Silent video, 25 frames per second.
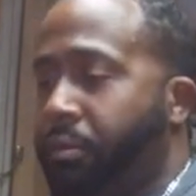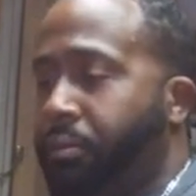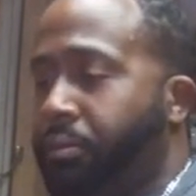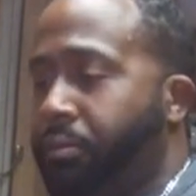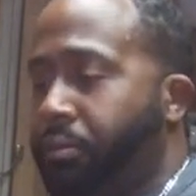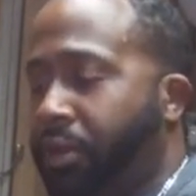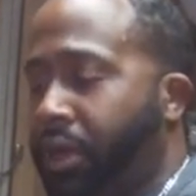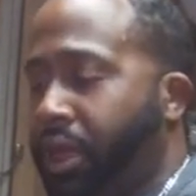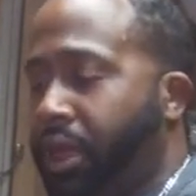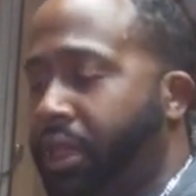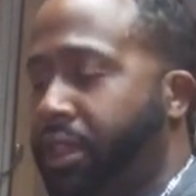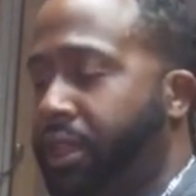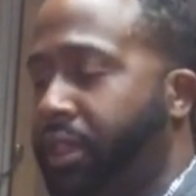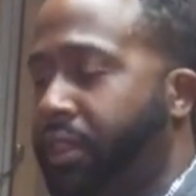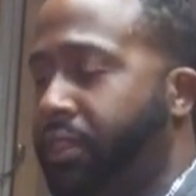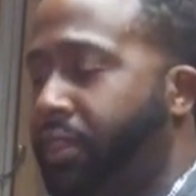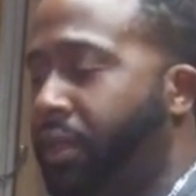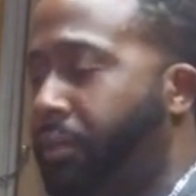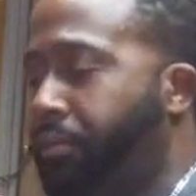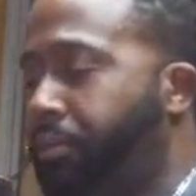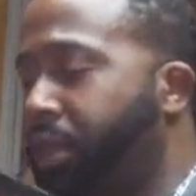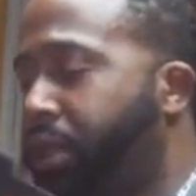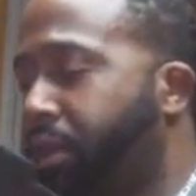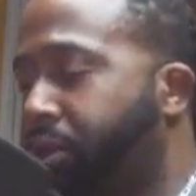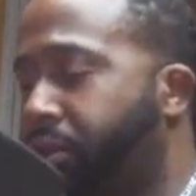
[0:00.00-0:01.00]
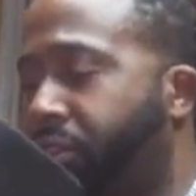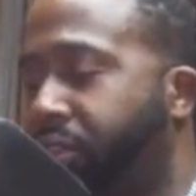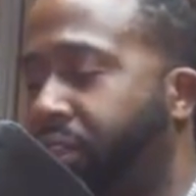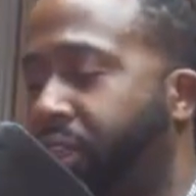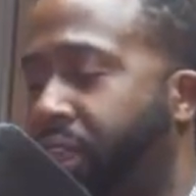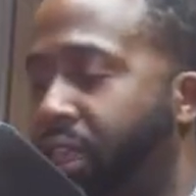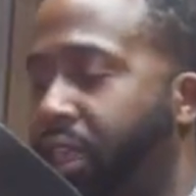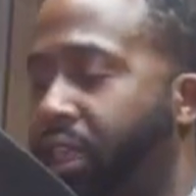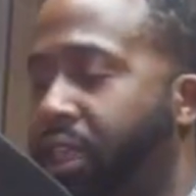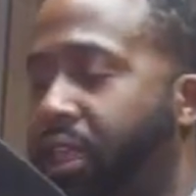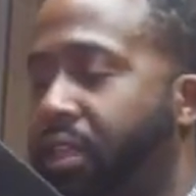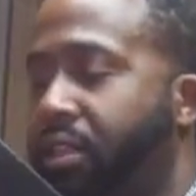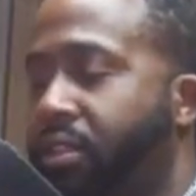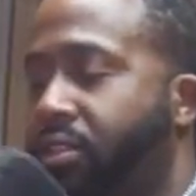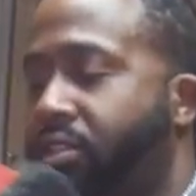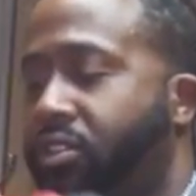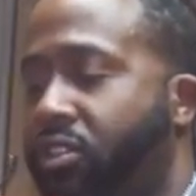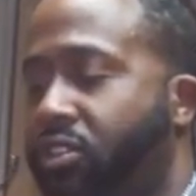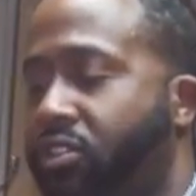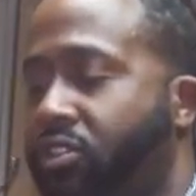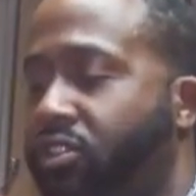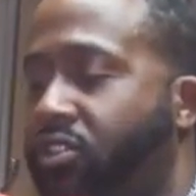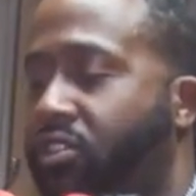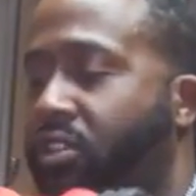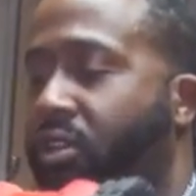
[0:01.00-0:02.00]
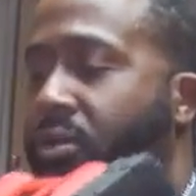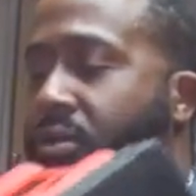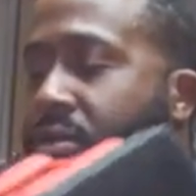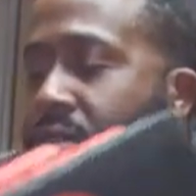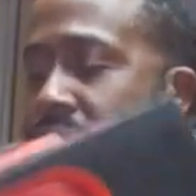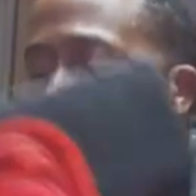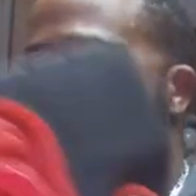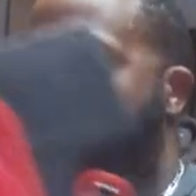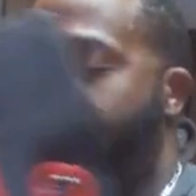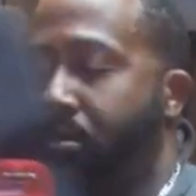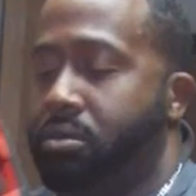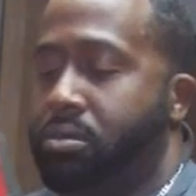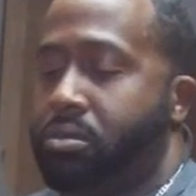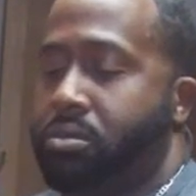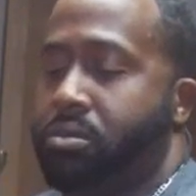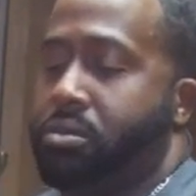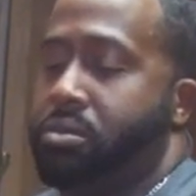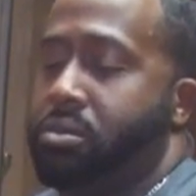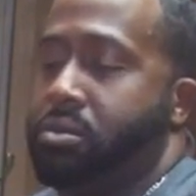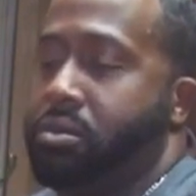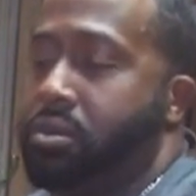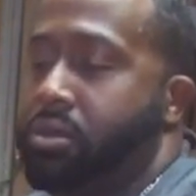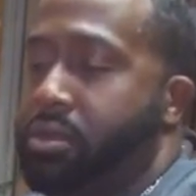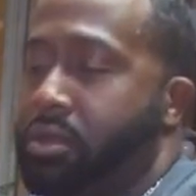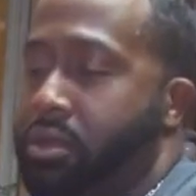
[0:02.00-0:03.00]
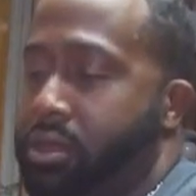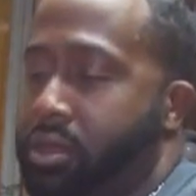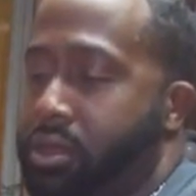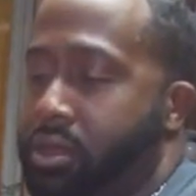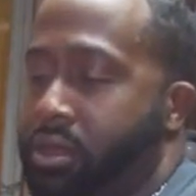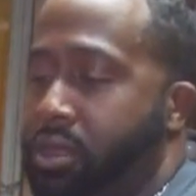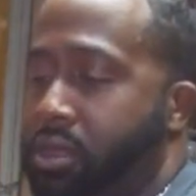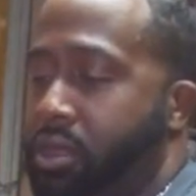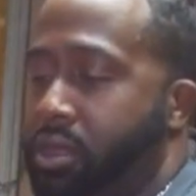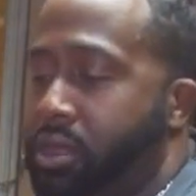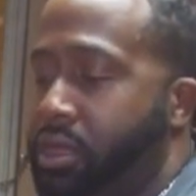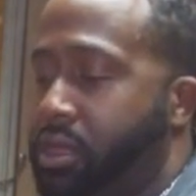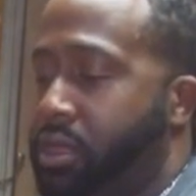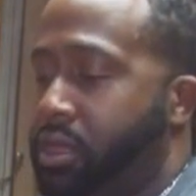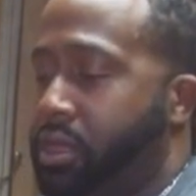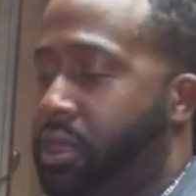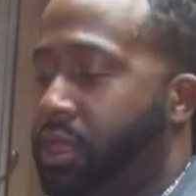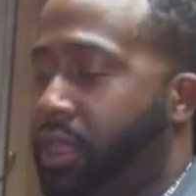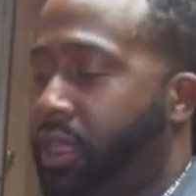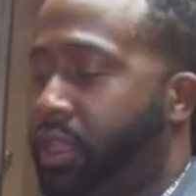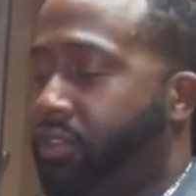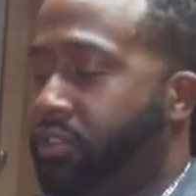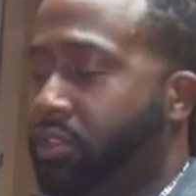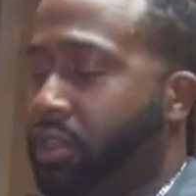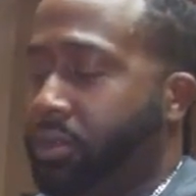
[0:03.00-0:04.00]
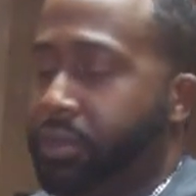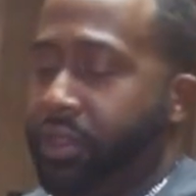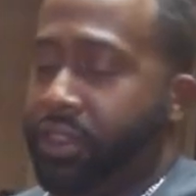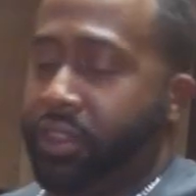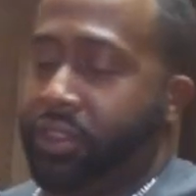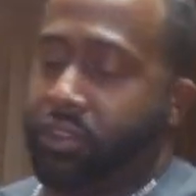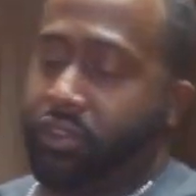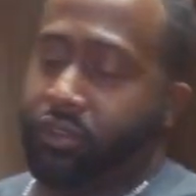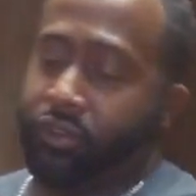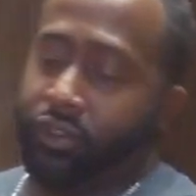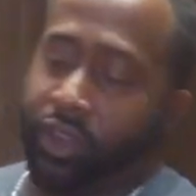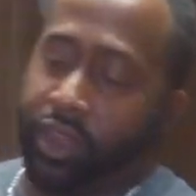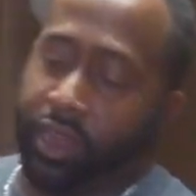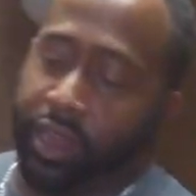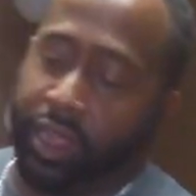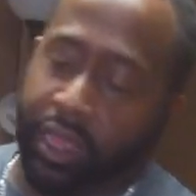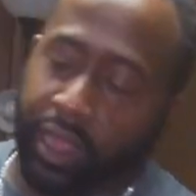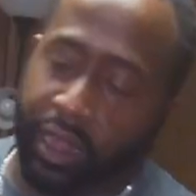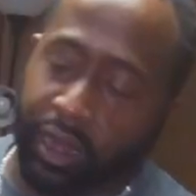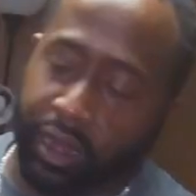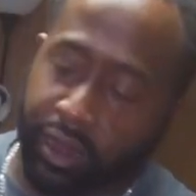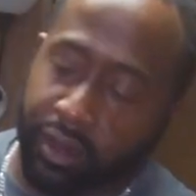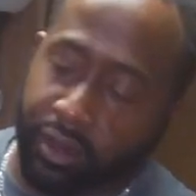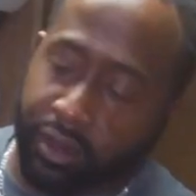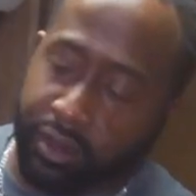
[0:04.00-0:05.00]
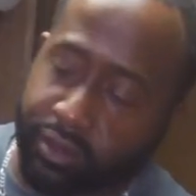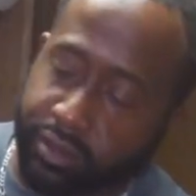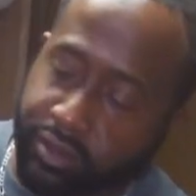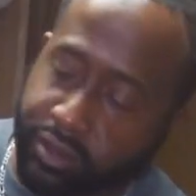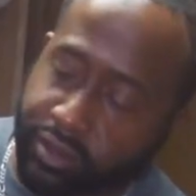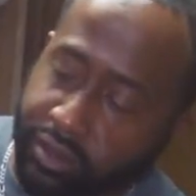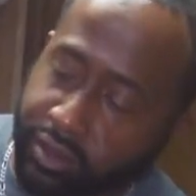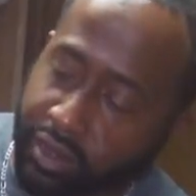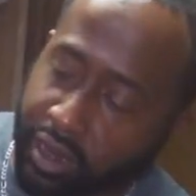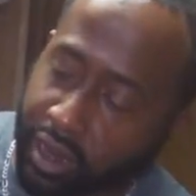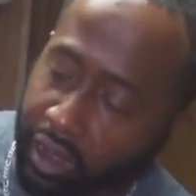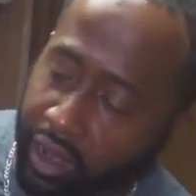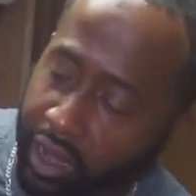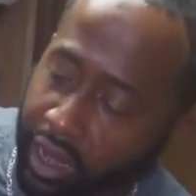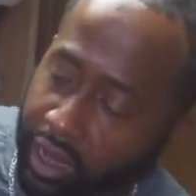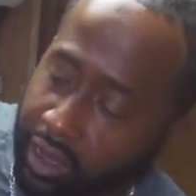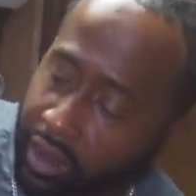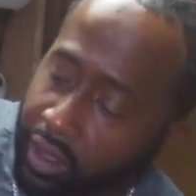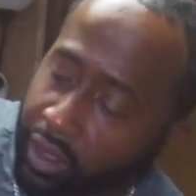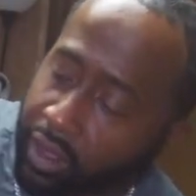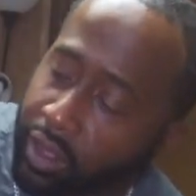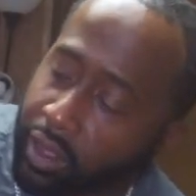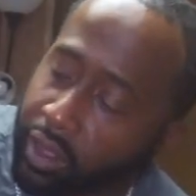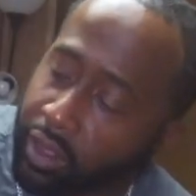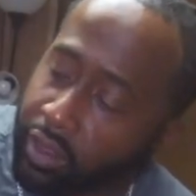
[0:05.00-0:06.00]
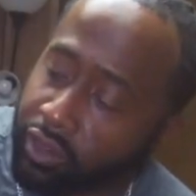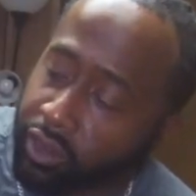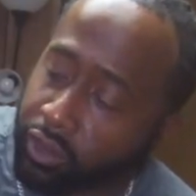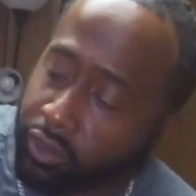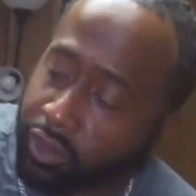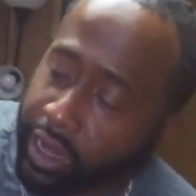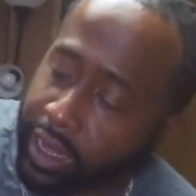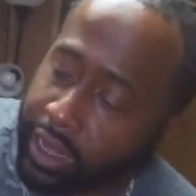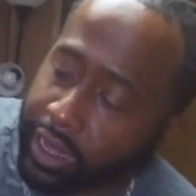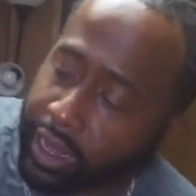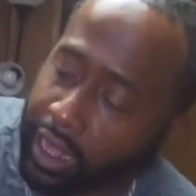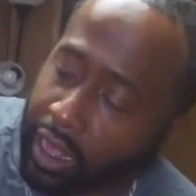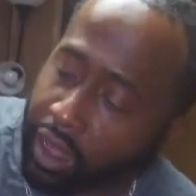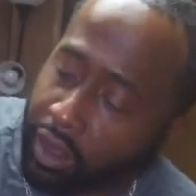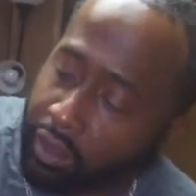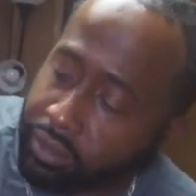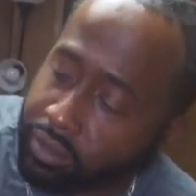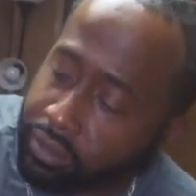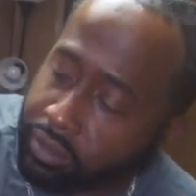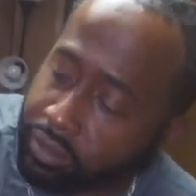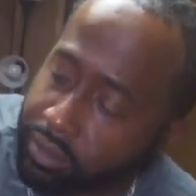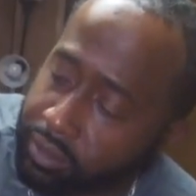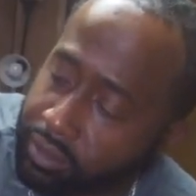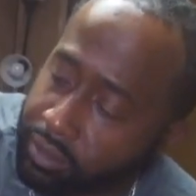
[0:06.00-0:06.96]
But the bigger thing to show you is going to be this front end. All right. So right now,